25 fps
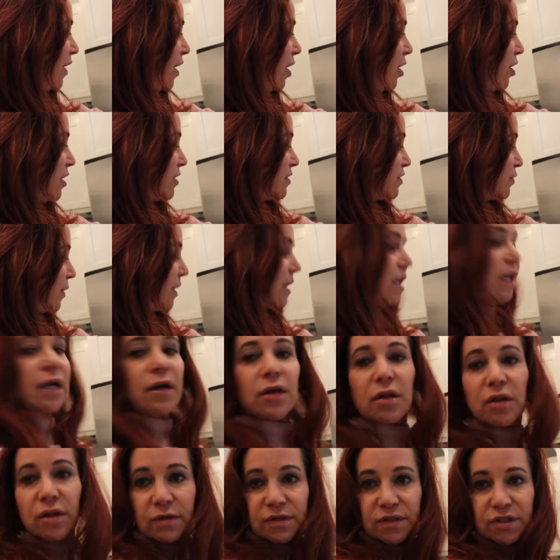there as we
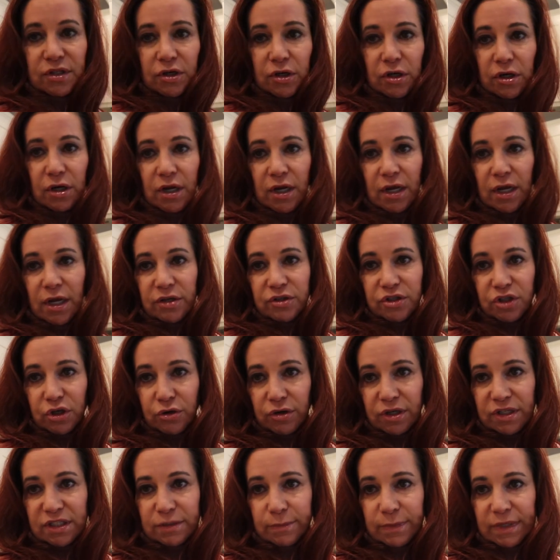get closer to
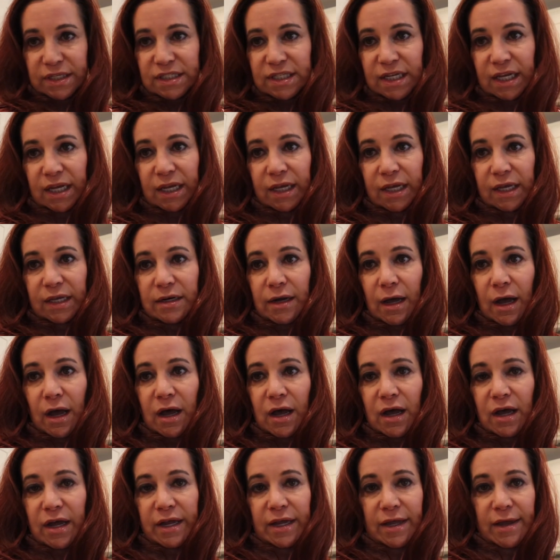Christmas and
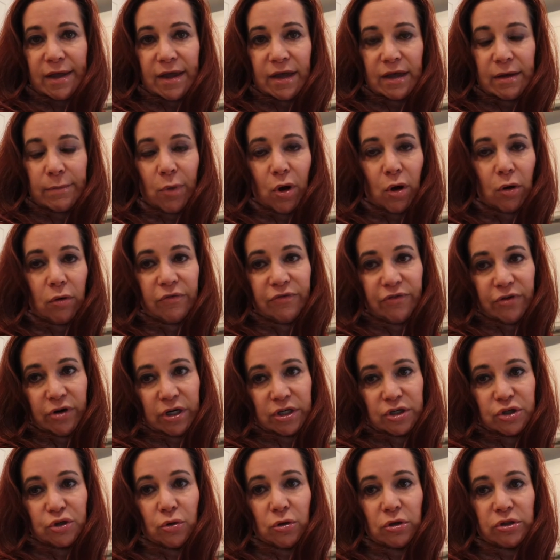I am
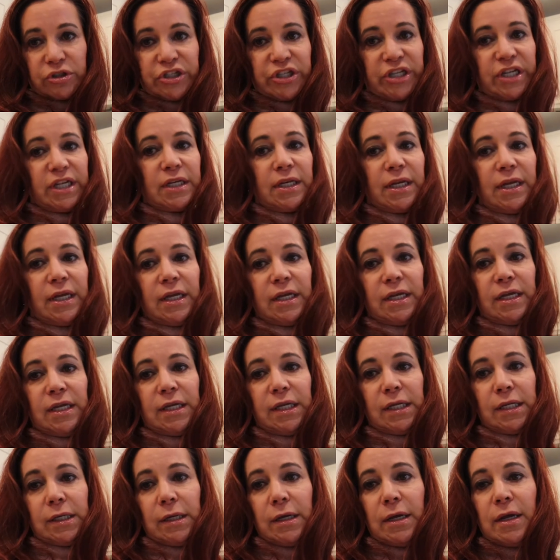overindulging
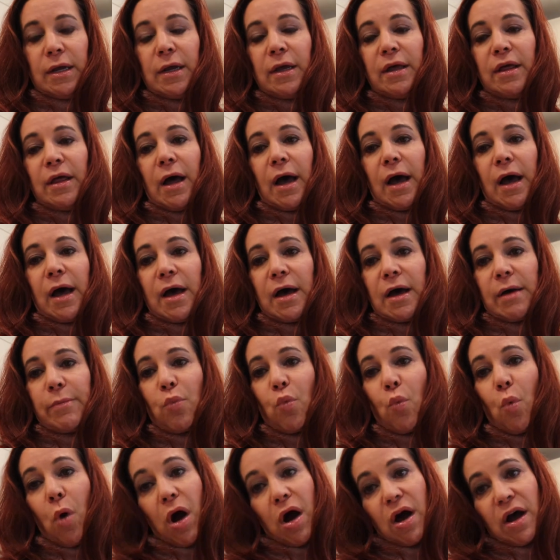in
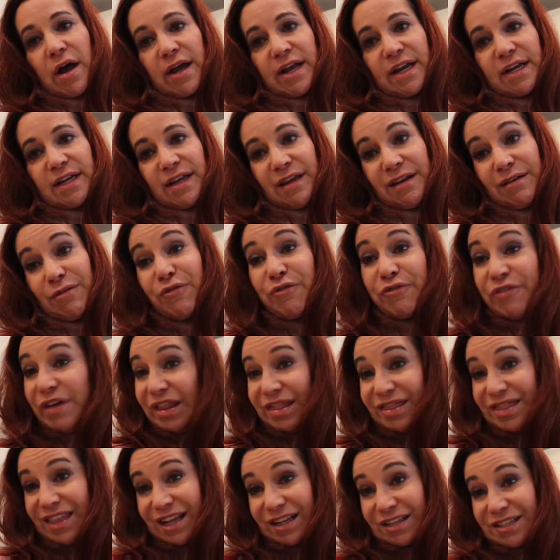wine and
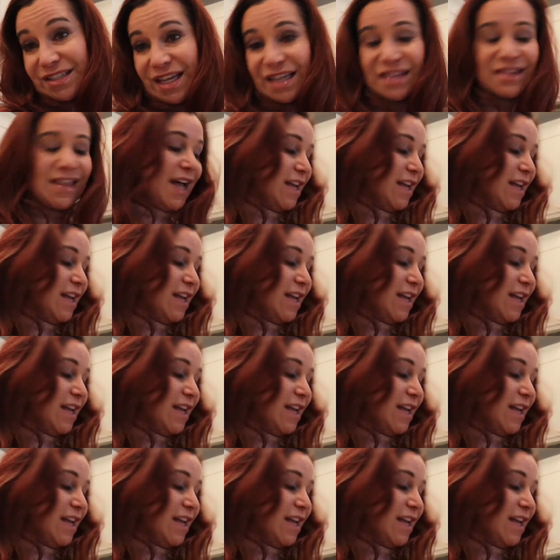fun things like